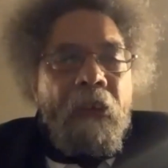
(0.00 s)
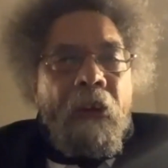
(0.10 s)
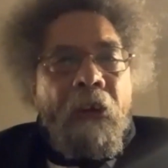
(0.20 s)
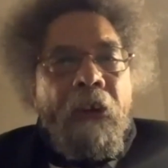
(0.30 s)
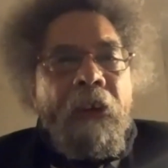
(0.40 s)

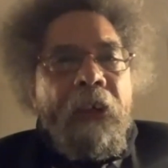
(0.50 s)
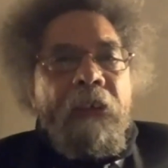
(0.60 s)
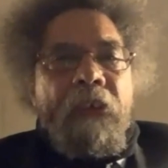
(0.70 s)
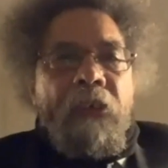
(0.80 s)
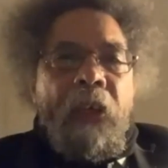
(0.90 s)

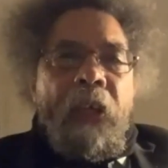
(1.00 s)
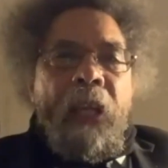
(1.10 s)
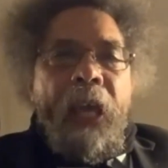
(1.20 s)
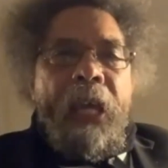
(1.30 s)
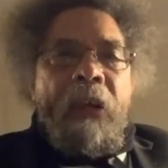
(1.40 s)
Goethe
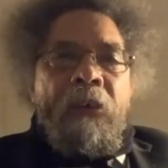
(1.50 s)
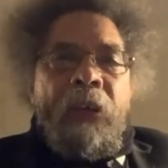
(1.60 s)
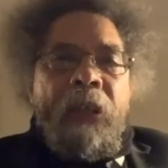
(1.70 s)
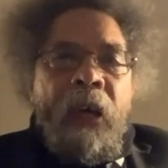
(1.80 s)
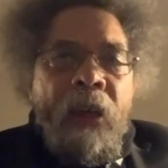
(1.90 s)
and
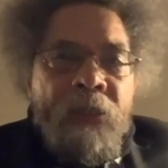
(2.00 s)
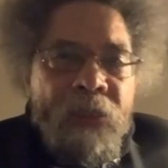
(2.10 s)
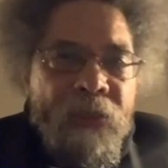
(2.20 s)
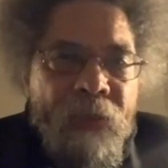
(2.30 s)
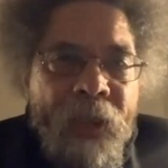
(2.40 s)
Hegel and
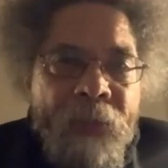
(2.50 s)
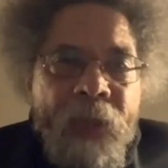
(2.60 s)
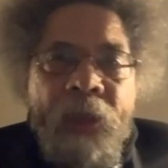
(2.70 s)
others, right?